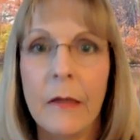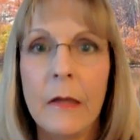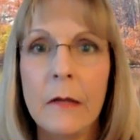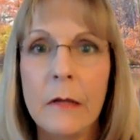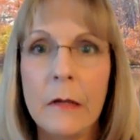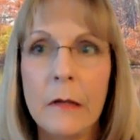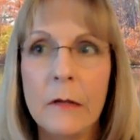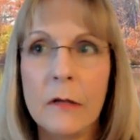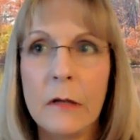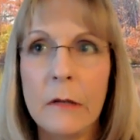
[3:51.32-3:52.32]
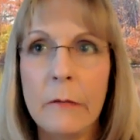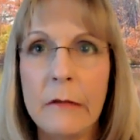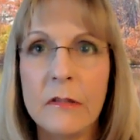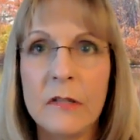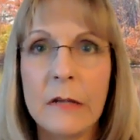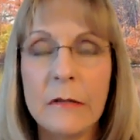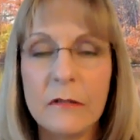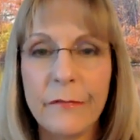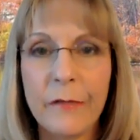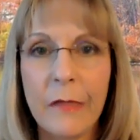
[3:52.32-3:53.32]
It made
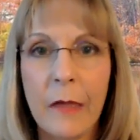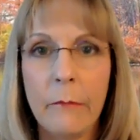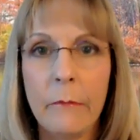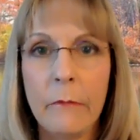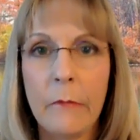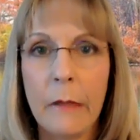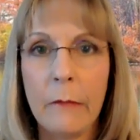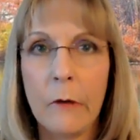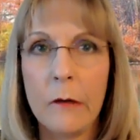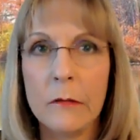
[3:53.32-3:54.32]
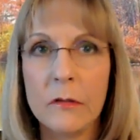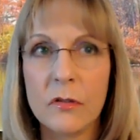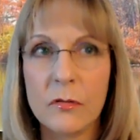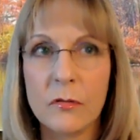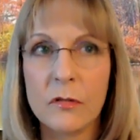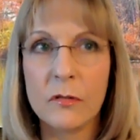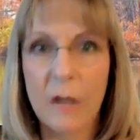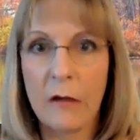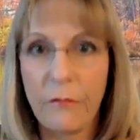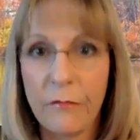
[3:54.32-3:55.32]
sense for them. It was
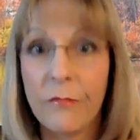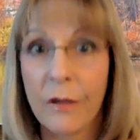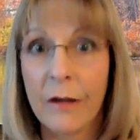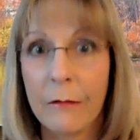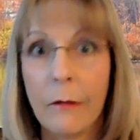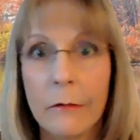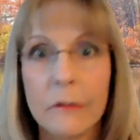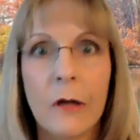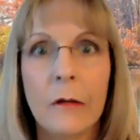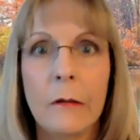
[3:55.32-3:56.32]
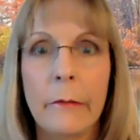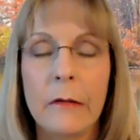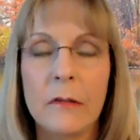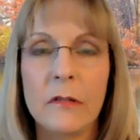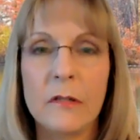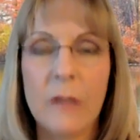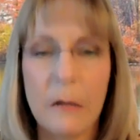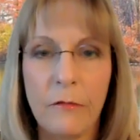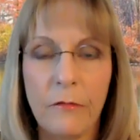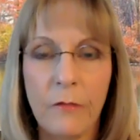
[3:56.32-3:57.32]
safe, kind of what we were talking about. It's
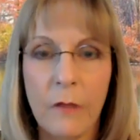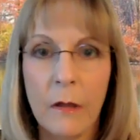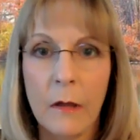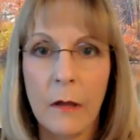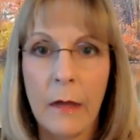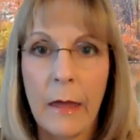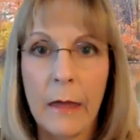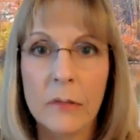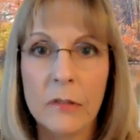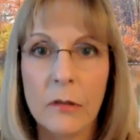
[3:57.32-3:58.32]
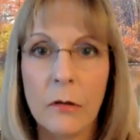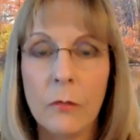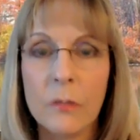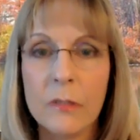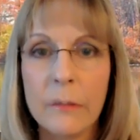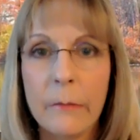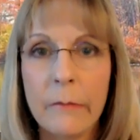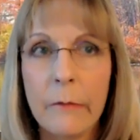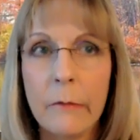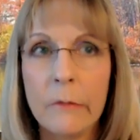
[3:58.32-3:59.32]
safe. And so some
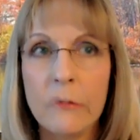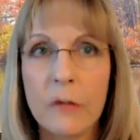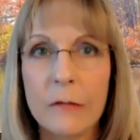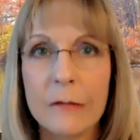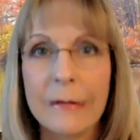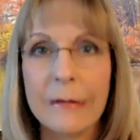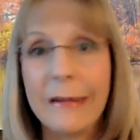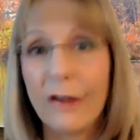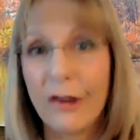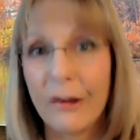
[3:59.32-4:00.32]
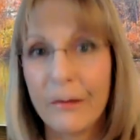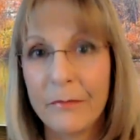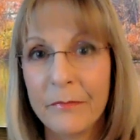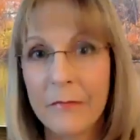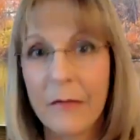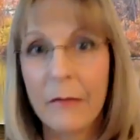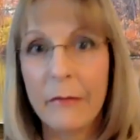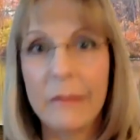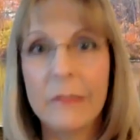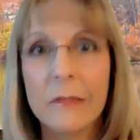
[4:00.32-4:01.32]
of them will just linger a
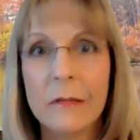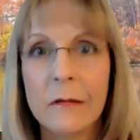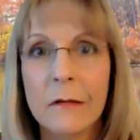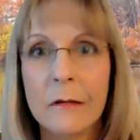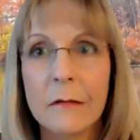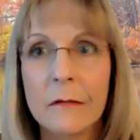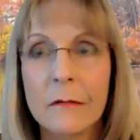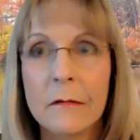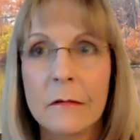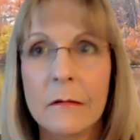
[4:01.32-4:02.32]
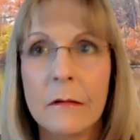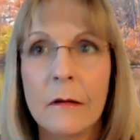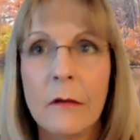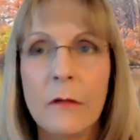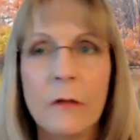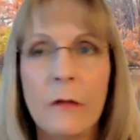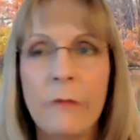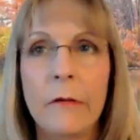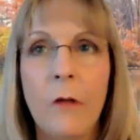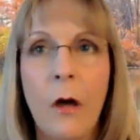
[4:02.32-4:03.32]
bit. Do they
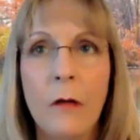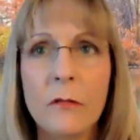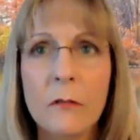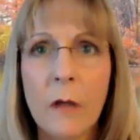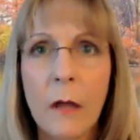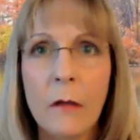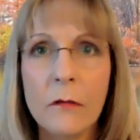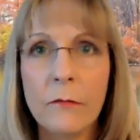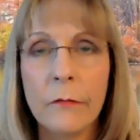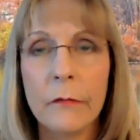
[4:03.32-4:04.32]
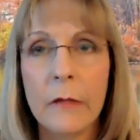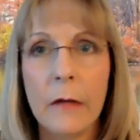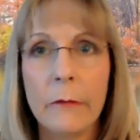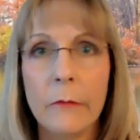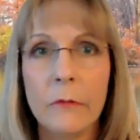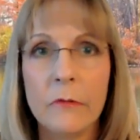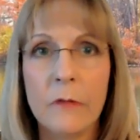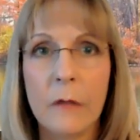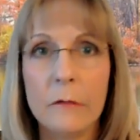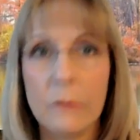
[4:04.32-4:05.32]
feel lost, guys? For the animals
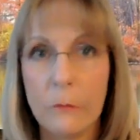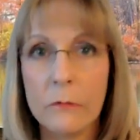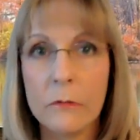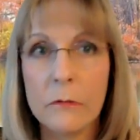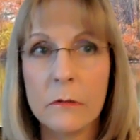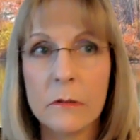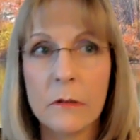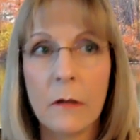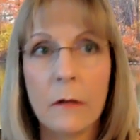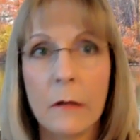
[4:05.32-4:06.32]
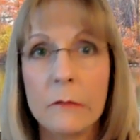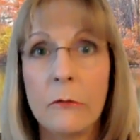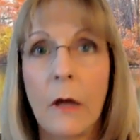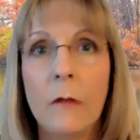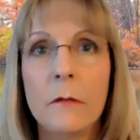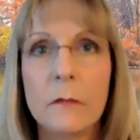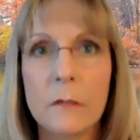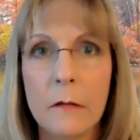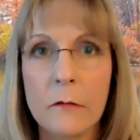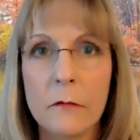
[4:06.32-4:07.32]
that do not
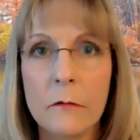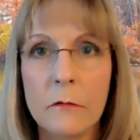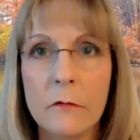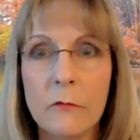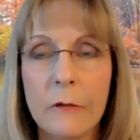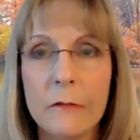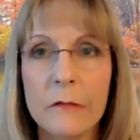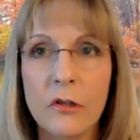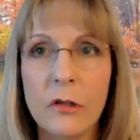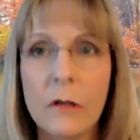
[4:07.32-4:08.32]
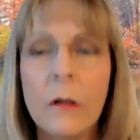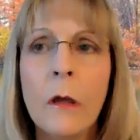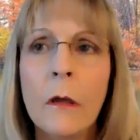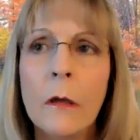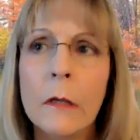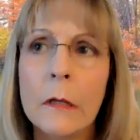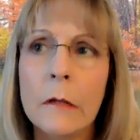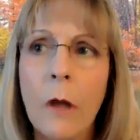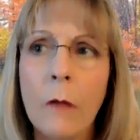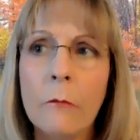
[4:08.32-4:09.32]
decide to transition?
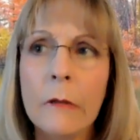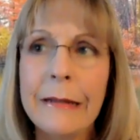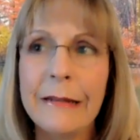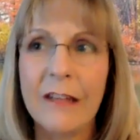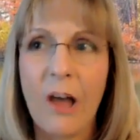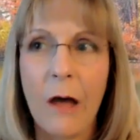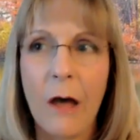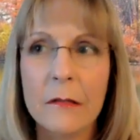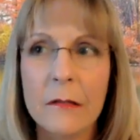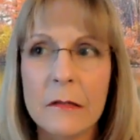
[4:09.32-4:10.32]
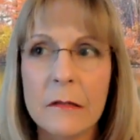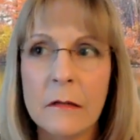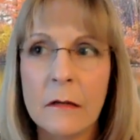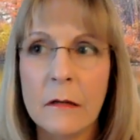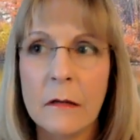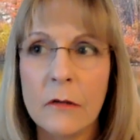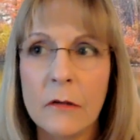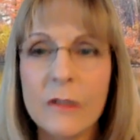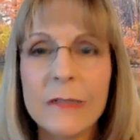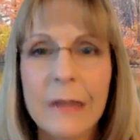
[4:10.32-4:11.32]
Not really lost,
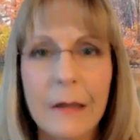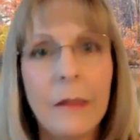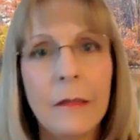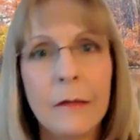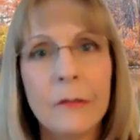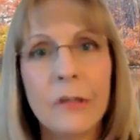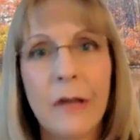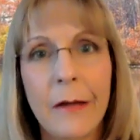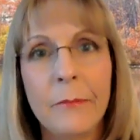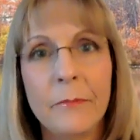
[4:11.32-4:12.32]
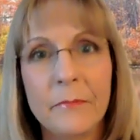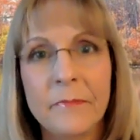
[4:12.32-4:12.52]
just taking their time.